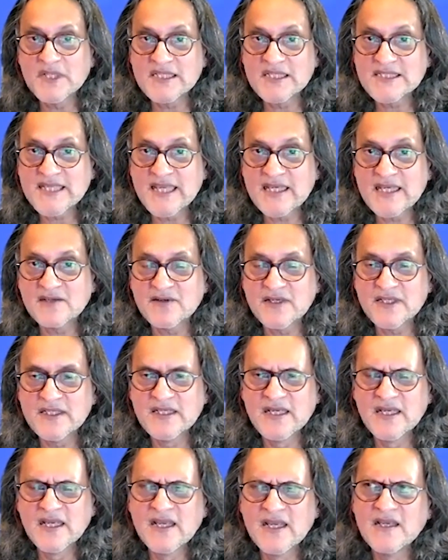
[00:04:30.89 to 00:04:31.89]
are saying, right?
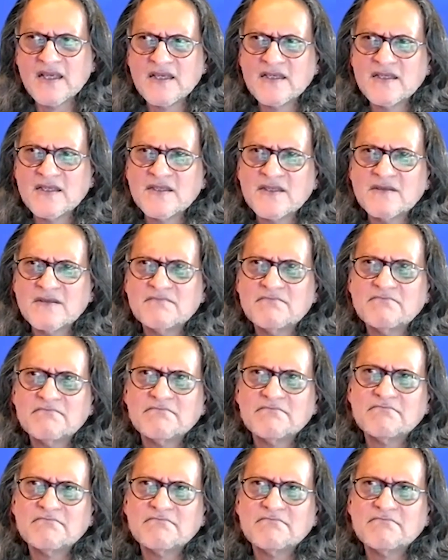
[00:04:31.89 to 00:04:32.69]
Mm.